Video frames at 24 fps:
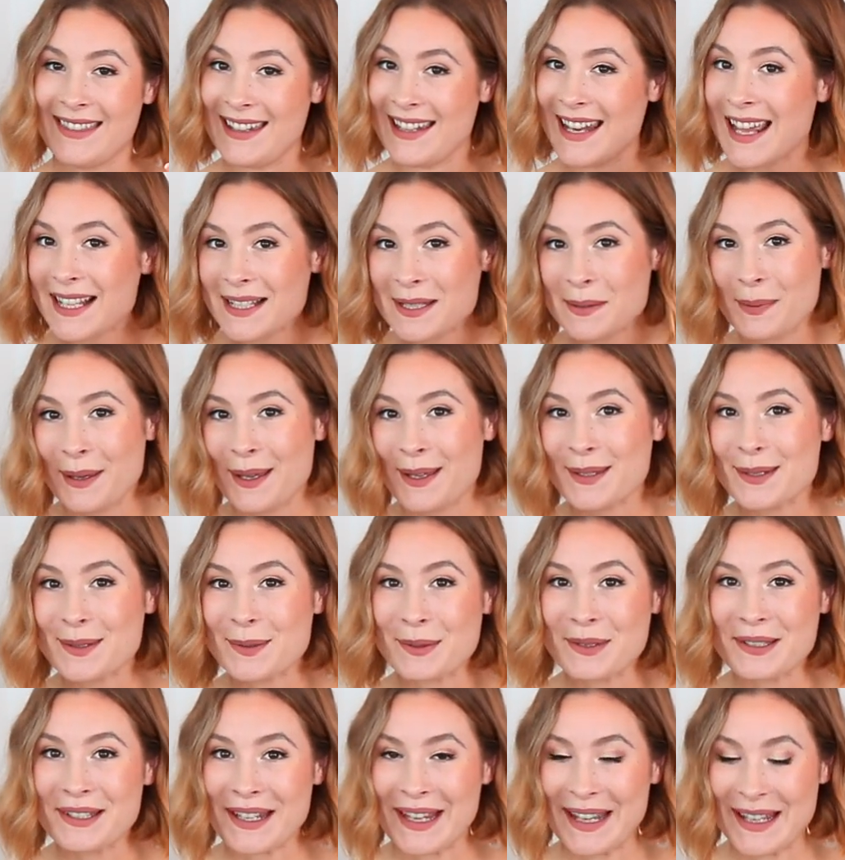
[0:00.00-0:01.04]
The next piece,
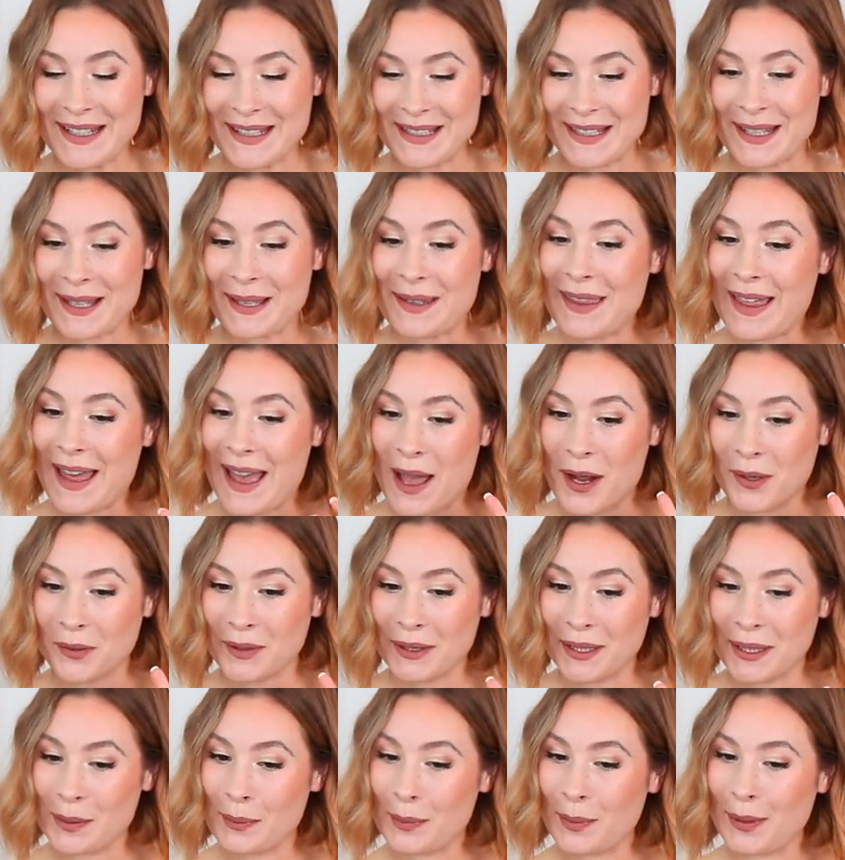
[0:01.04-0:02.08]
which is that
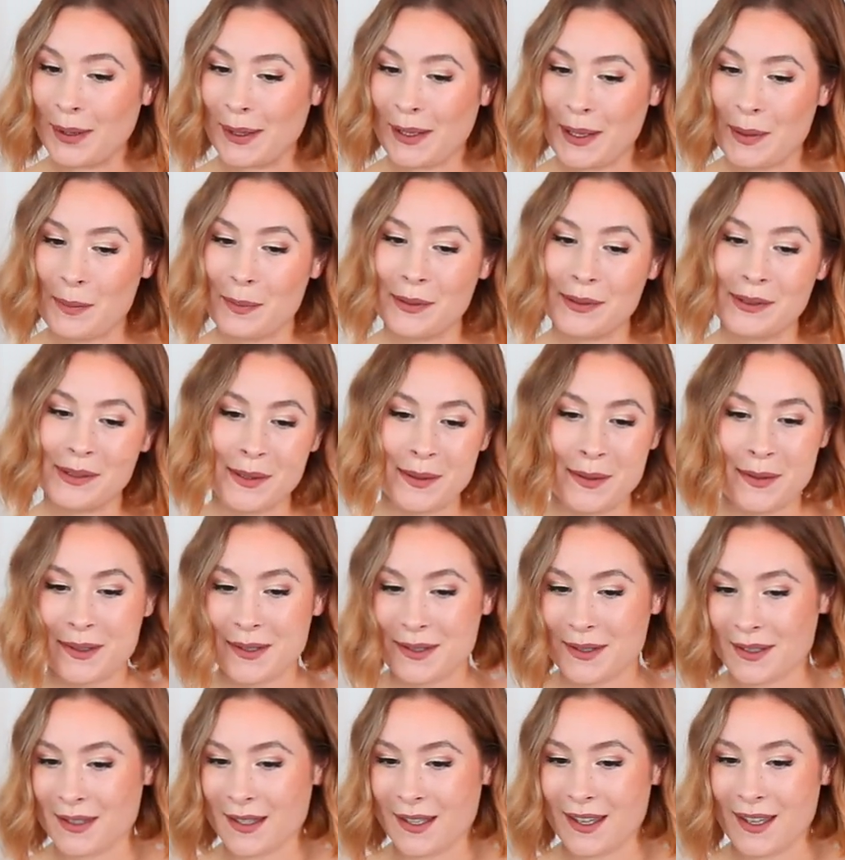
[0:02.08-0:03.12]
really pretty balloon
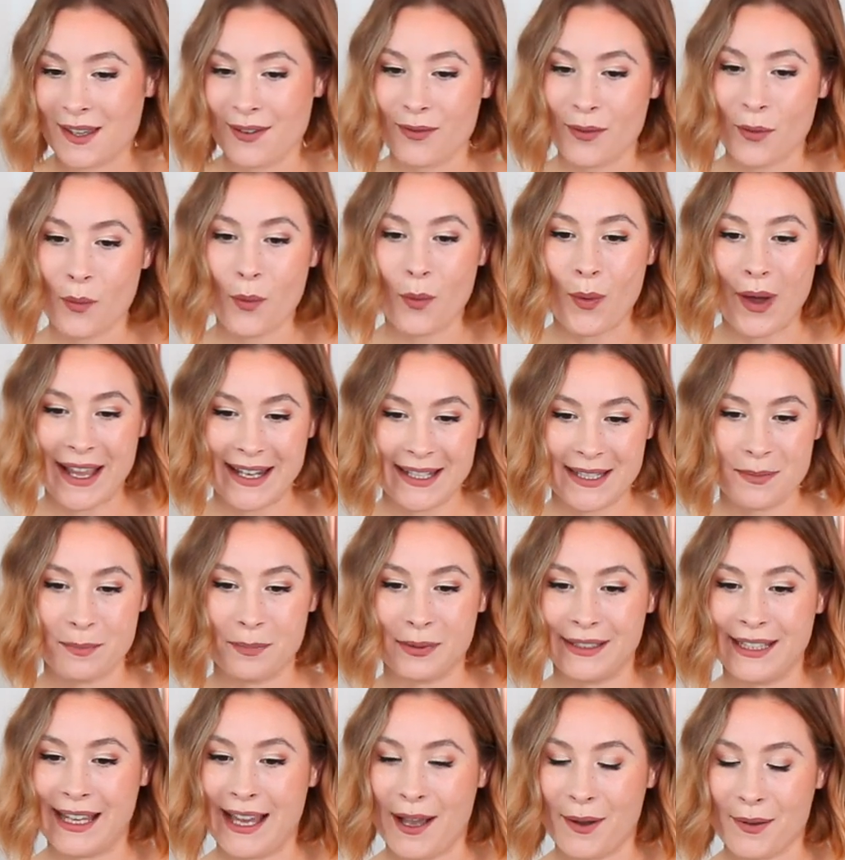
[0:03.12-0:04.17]
sleeve white
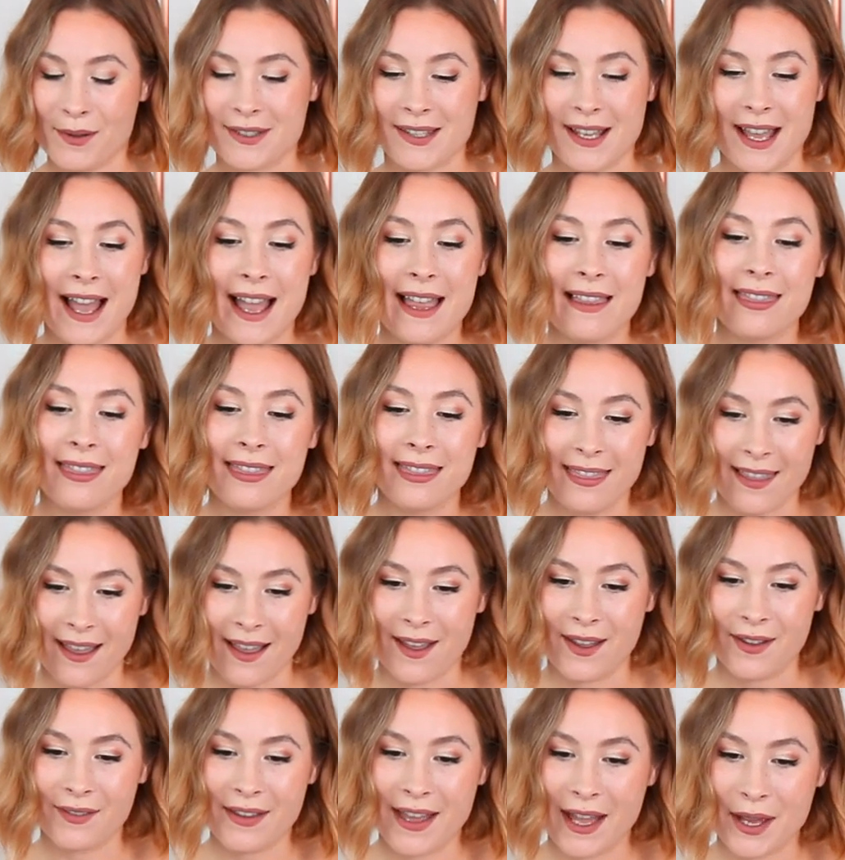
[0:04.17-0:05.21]
blouse. I
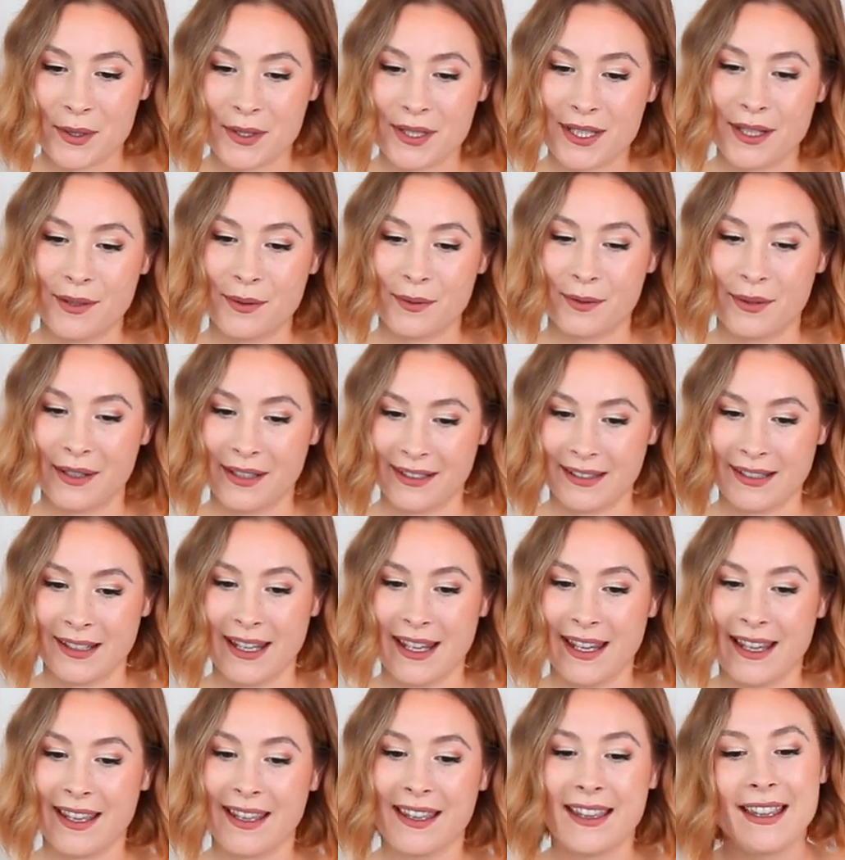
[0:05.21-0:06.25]
love how she
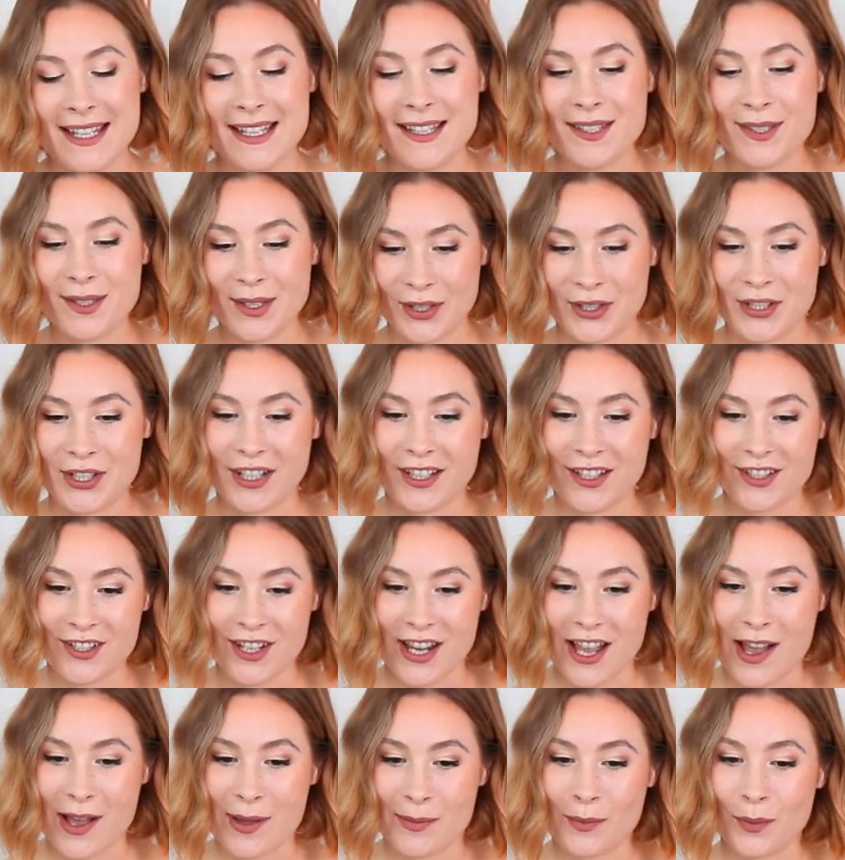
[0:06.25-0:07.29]
really did such a good
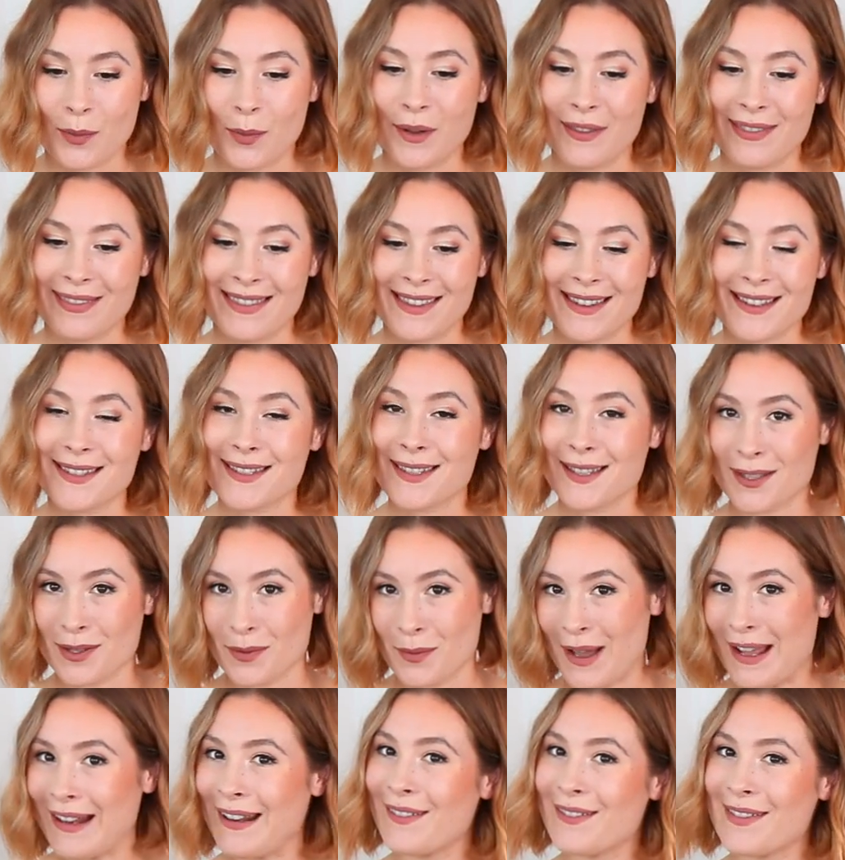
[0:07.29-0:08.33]
job with the
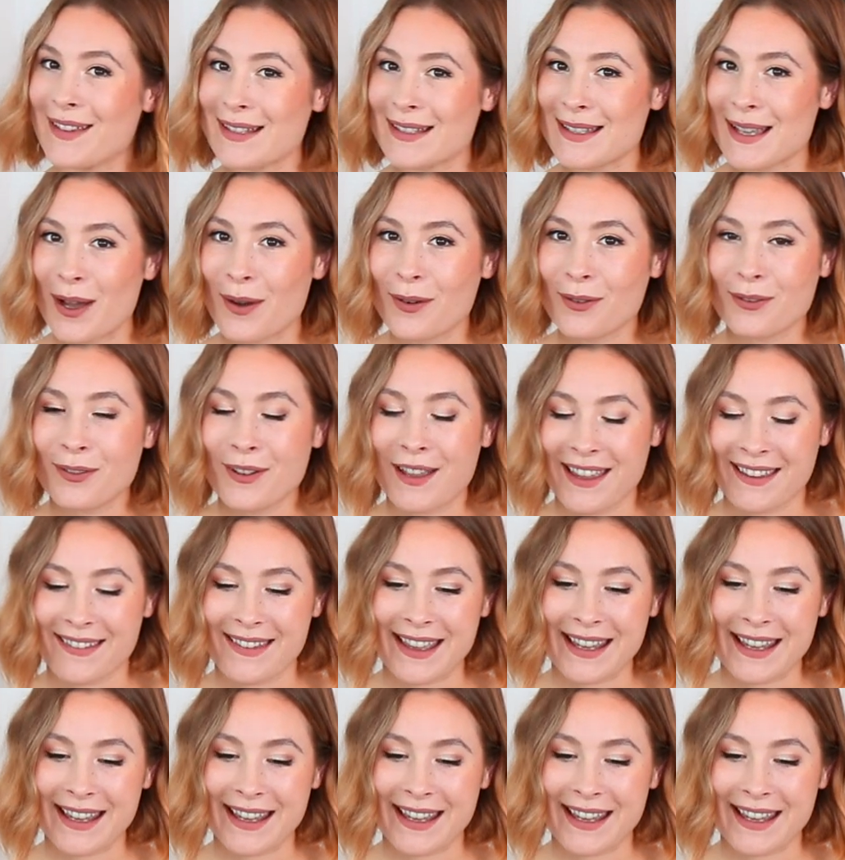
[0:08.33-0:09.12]
silhouette of this outfit.